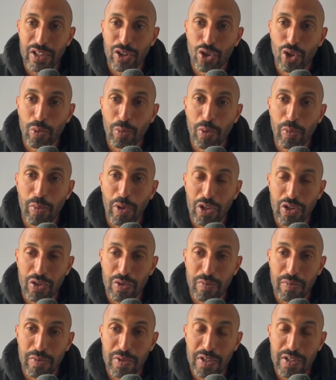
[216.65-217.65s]
double
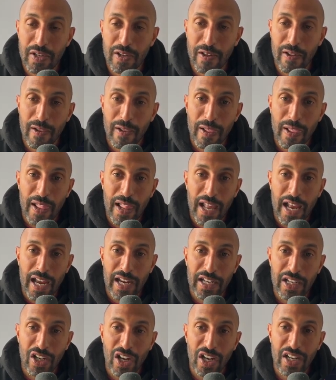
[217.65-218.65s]
bottoms
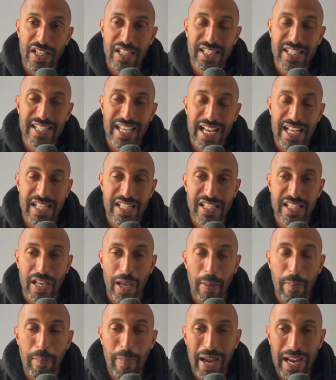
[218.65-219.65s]
and it kind of sets
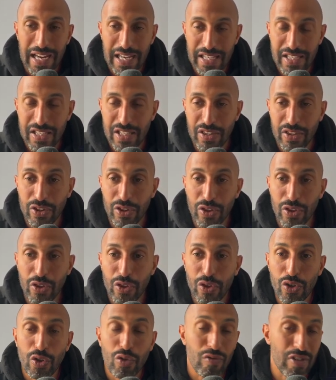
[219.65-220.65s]
a base
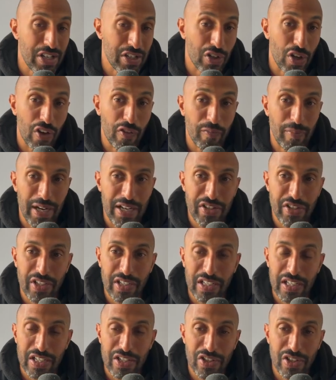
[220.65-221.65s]
to risk off basically.